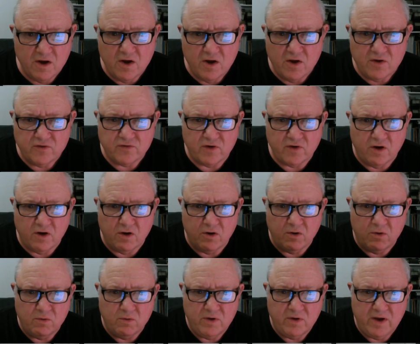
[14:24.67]

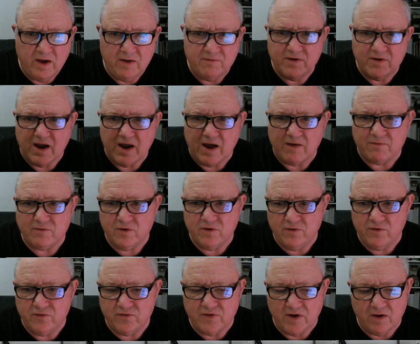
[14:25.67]
So even after you
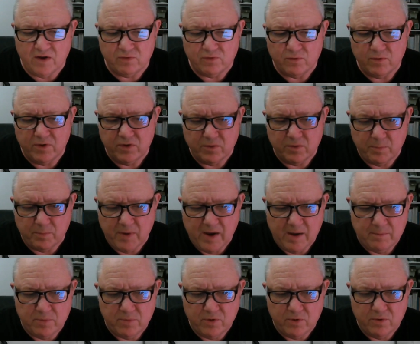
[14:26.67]
send it through either
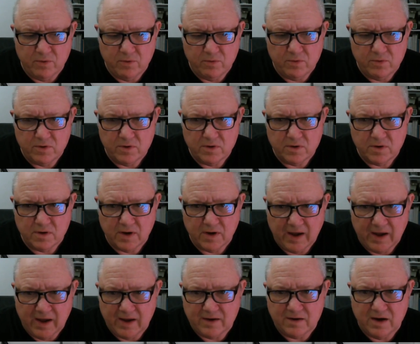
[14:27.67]
Bambu
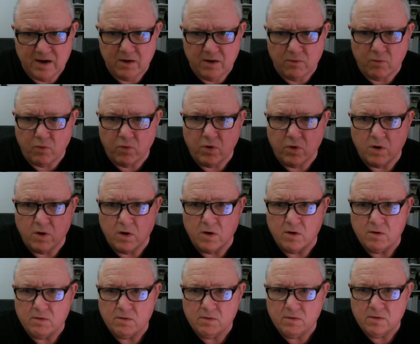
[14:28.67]
Handy
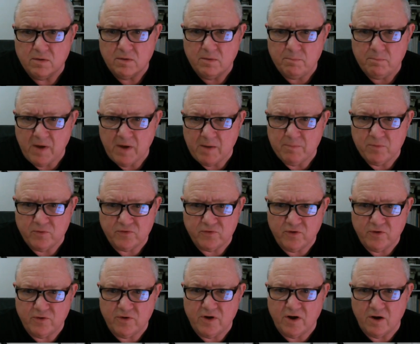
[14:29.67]
or Bambu
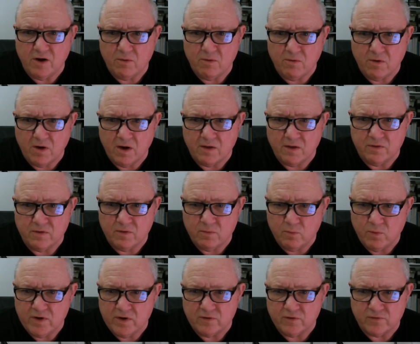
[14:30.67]
Studio on the
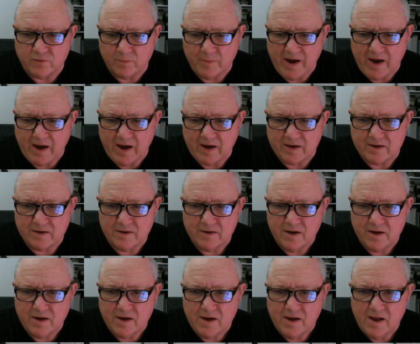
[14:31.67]
Windows or Mac,
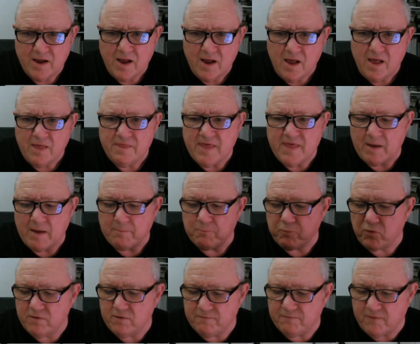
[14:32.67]
that
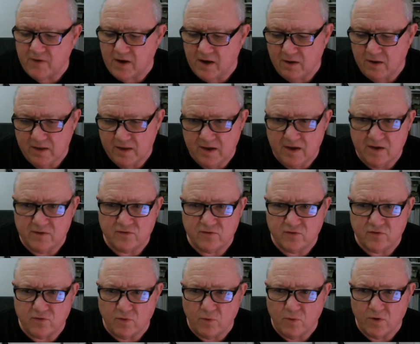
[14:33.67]
print file is
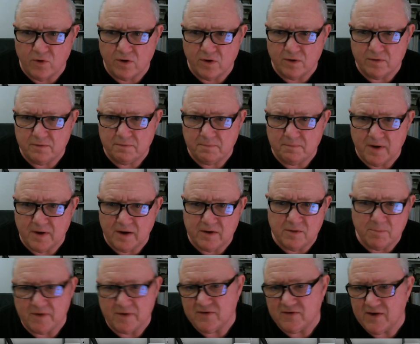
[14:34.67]
stored, and you
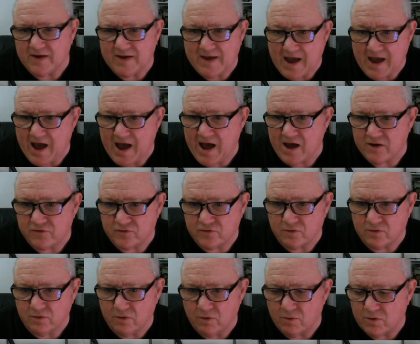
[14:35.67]
might say cached
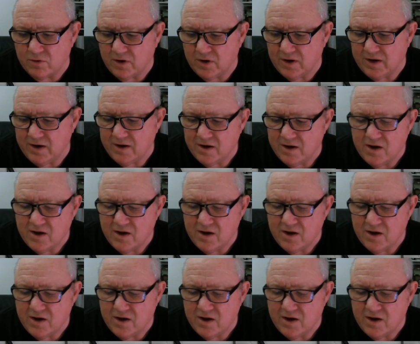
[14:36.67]
locally,